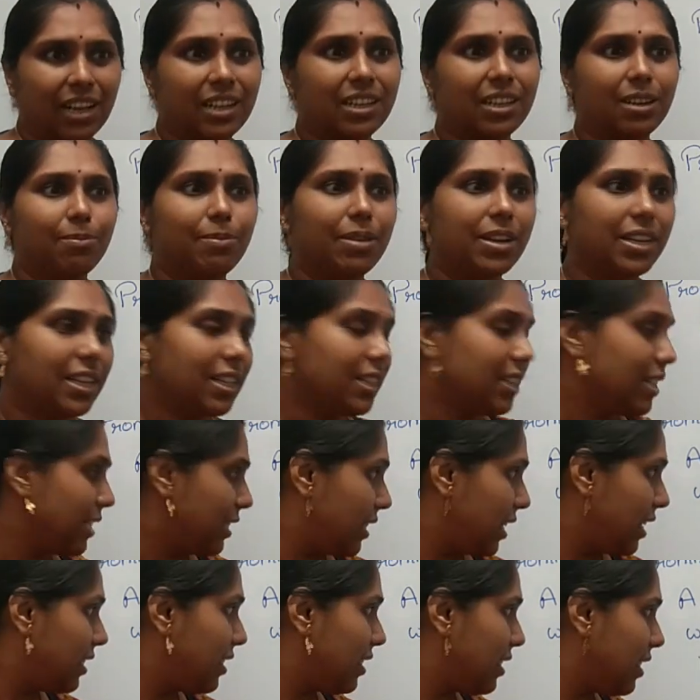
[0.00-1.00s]
Agreement in the
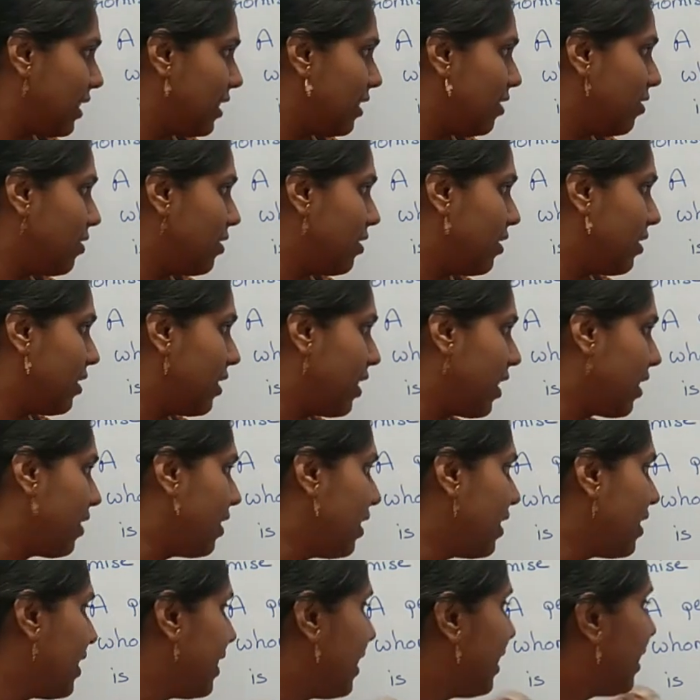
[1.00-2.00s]
sense, in your
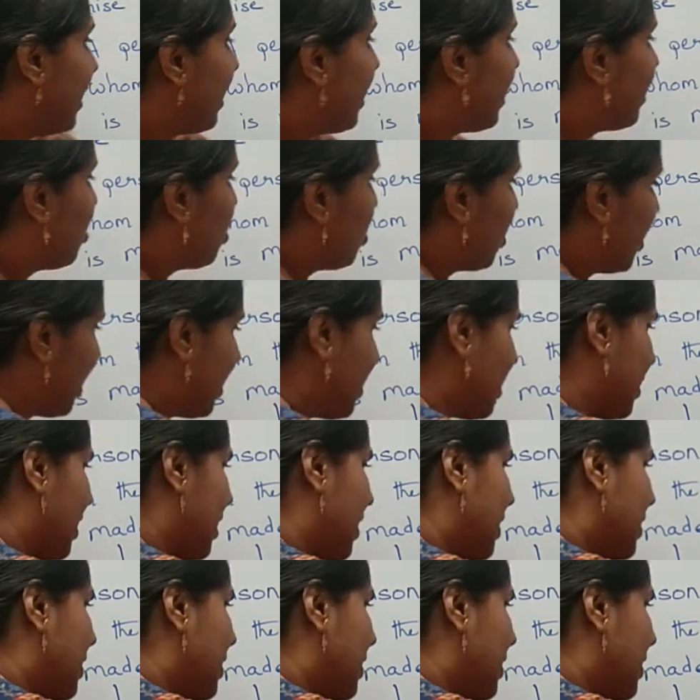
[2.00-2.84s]
regular English sense,